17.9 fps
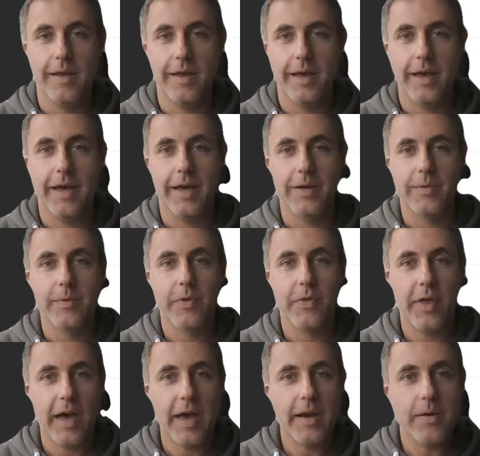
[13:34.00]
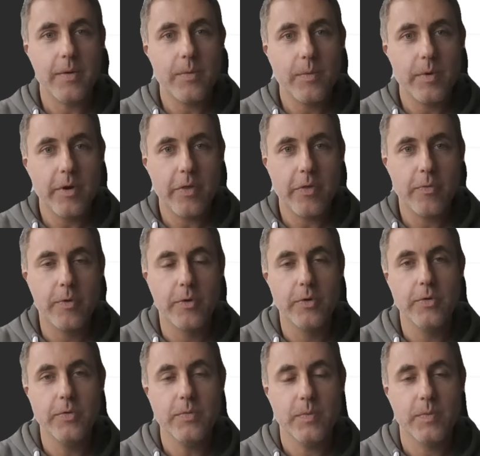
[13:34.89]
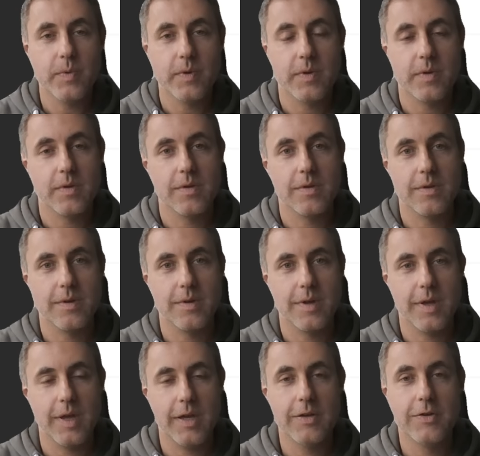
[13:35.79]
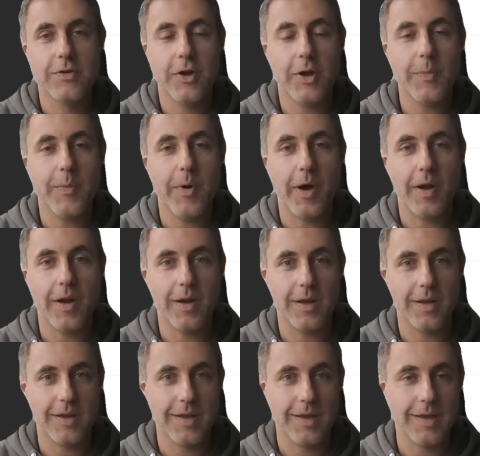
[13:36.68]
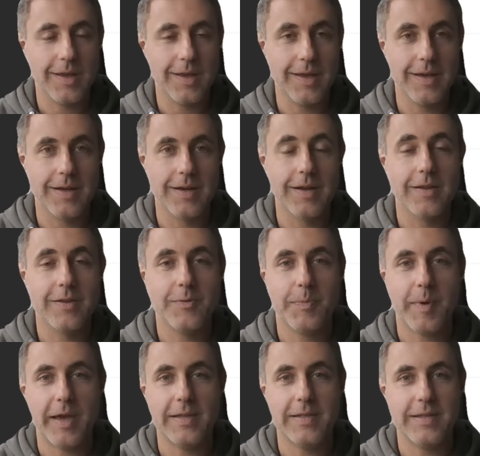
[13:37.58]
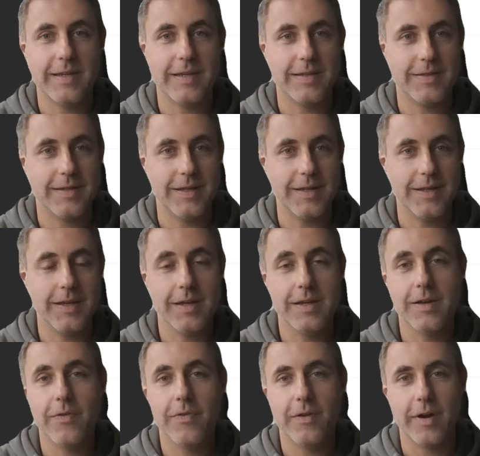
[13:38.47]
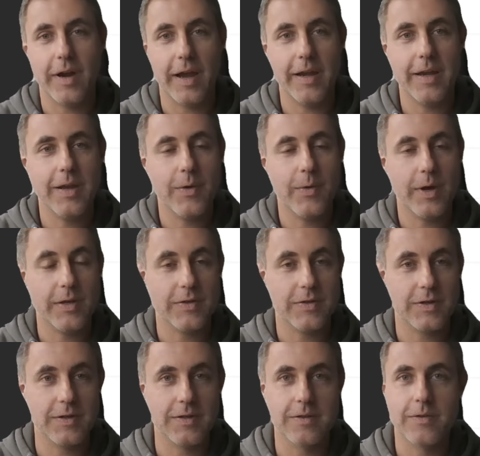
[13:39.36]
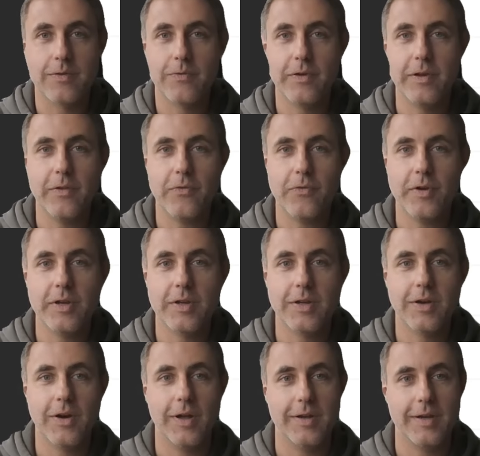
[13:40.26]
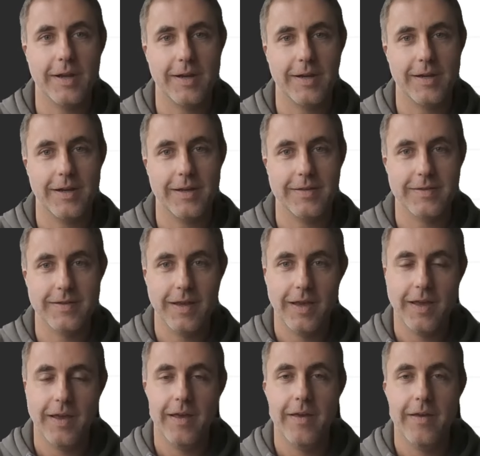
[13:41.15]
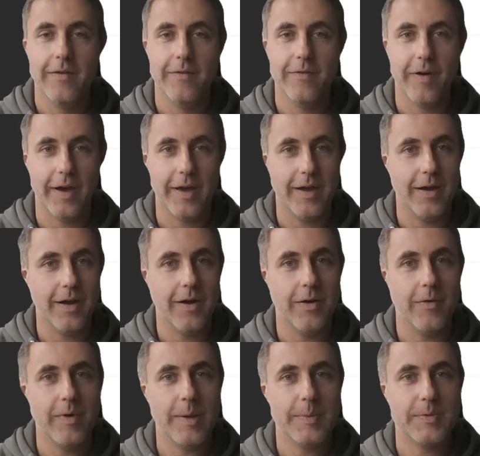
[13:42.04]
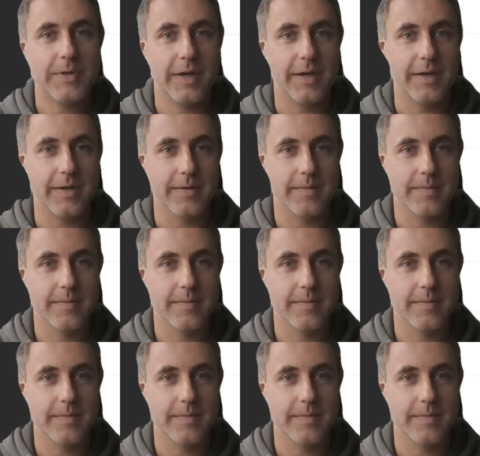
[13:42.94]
And with that, we're through. Enjoy modeling in Spicy SE, and if there are any questions, feel free to contact us via our website.